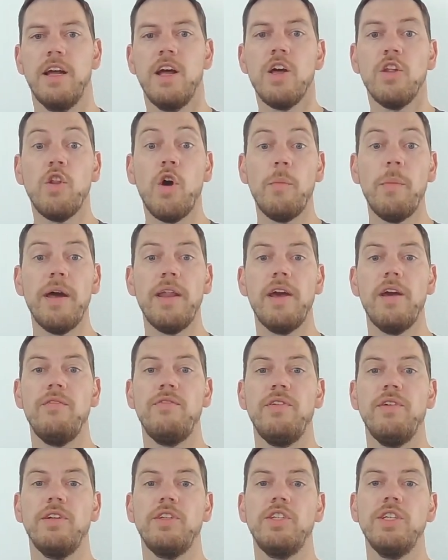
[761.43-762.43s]
no matter if
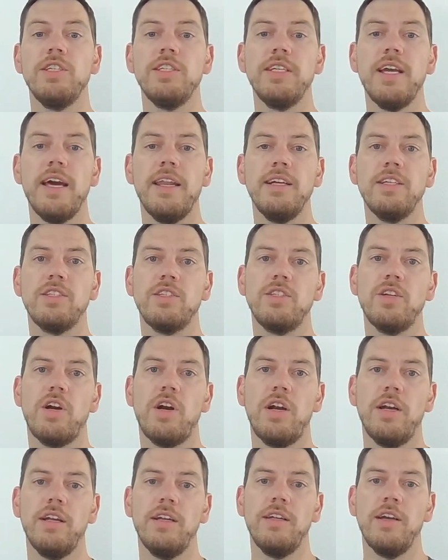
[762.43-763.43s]
you're just getting
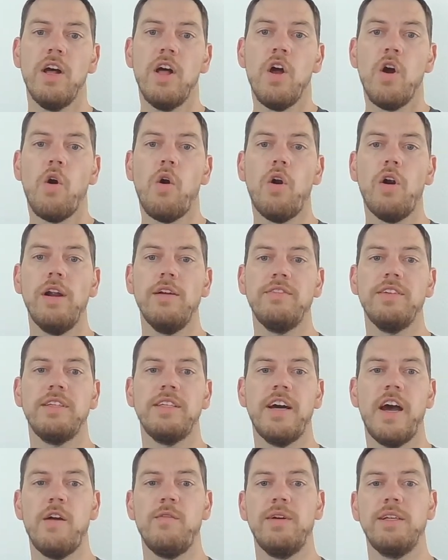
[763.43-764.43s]
started or if the
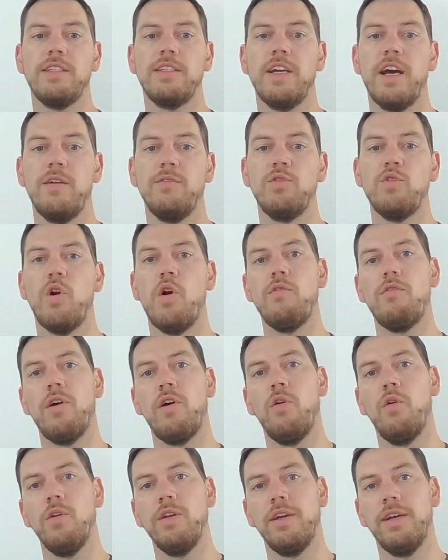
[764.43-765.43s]
time has come to
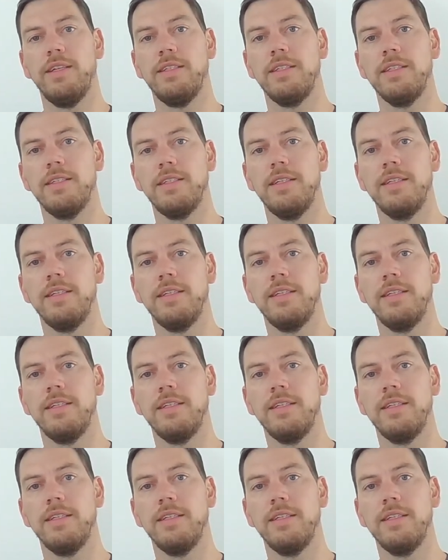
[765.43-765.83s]
overhaul your existing